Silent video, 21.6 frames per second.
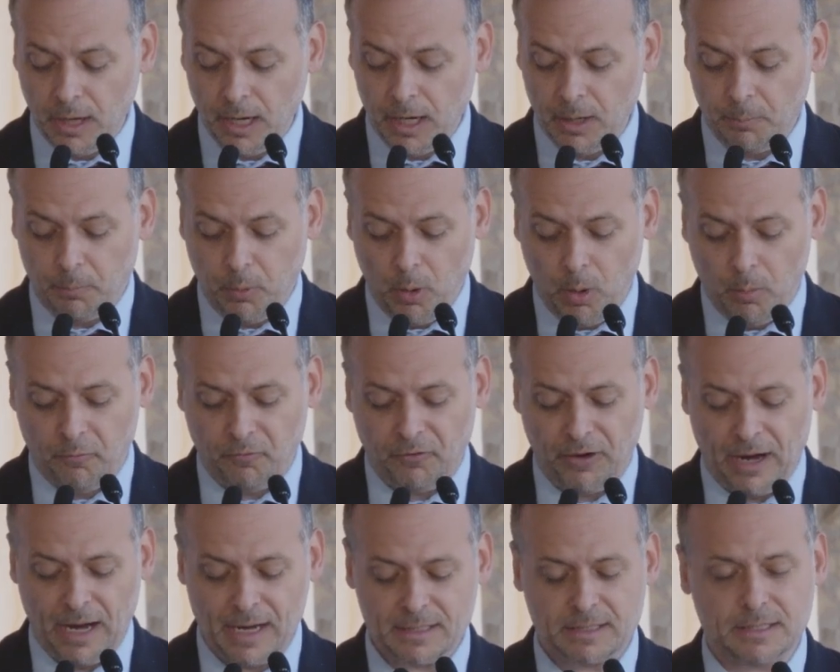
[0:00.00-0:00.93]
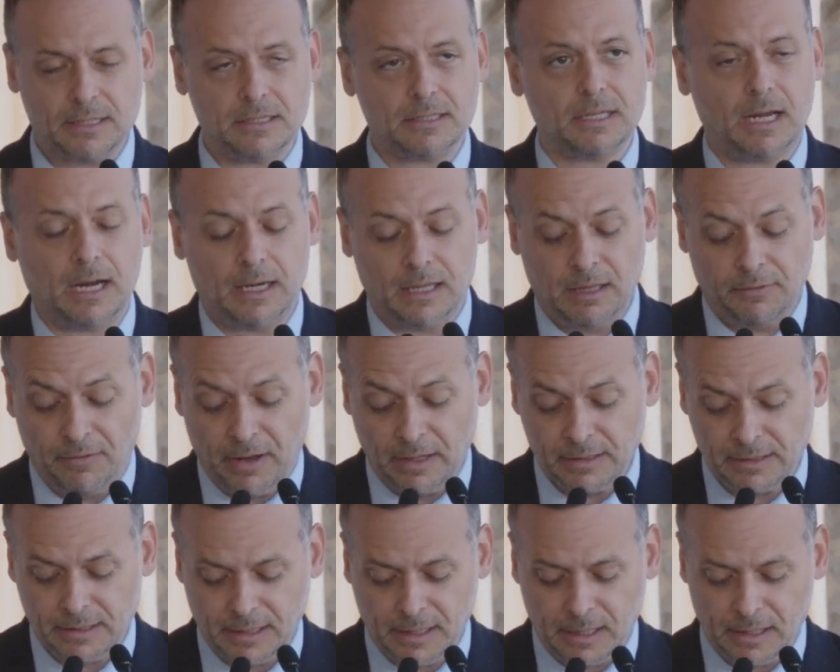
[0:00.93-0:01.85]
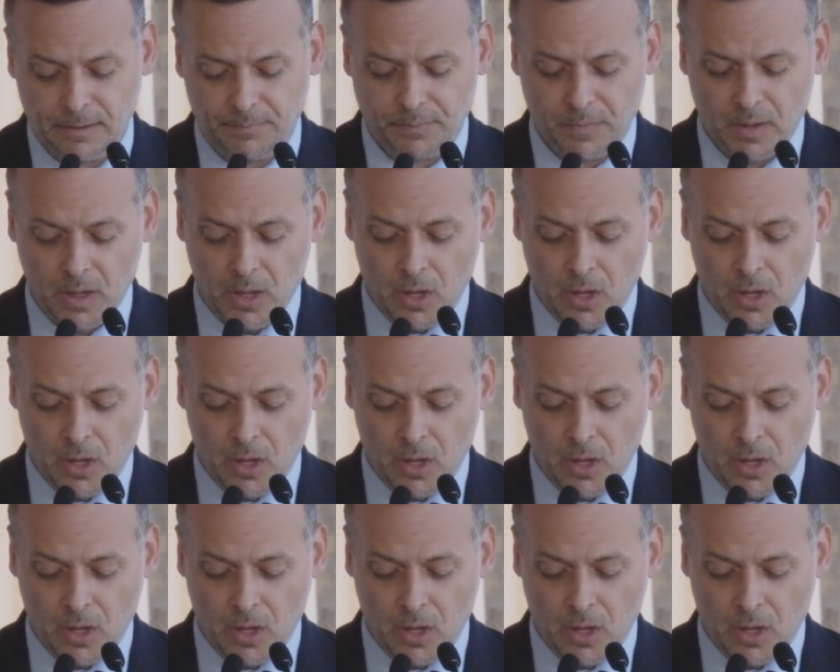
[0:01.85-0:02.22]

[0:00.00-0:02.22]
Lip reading: and Pope Francis at the Vatican,